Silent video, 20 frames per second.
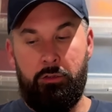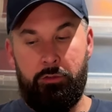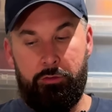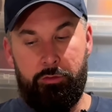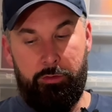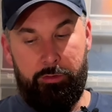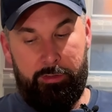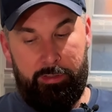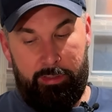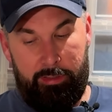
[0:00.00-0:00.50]

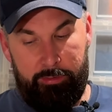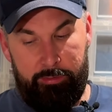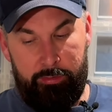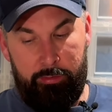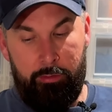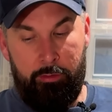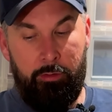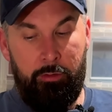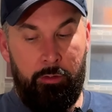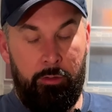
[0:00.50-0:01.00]
So this
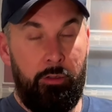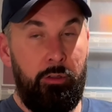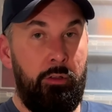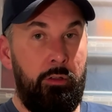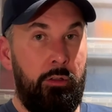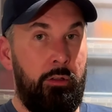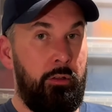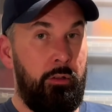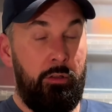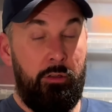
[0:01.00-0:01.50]

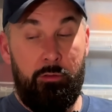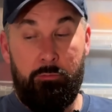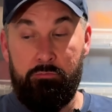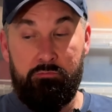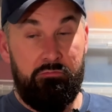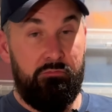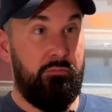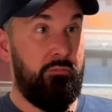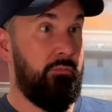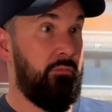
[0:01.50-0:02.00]

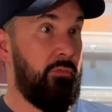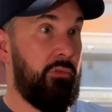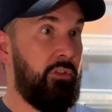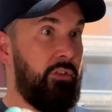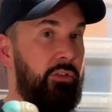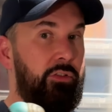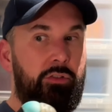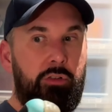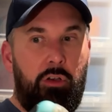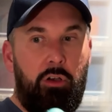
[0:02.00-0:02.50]

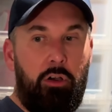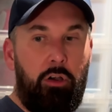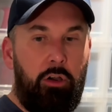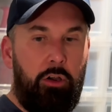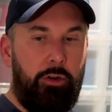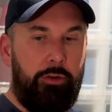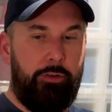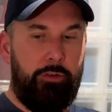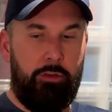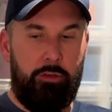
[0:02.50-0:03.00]
is
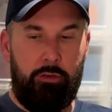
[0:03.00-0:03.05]
hard,